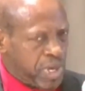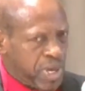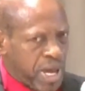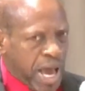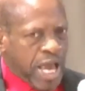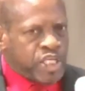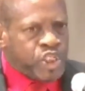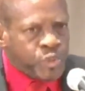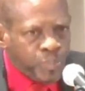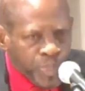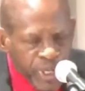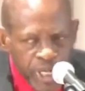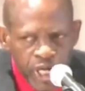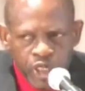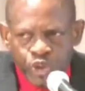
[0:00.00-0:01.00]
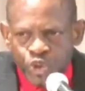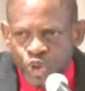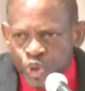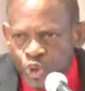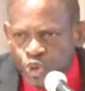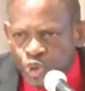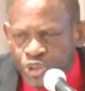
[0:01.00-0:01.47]
I speak to
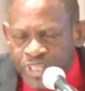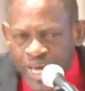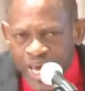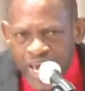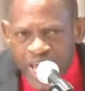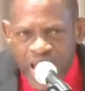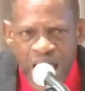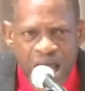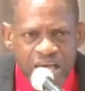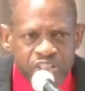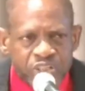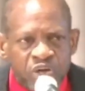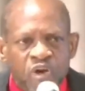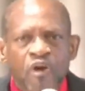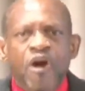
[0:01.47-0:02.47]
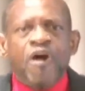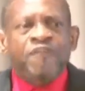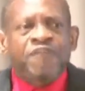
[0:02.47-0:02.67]
you today as a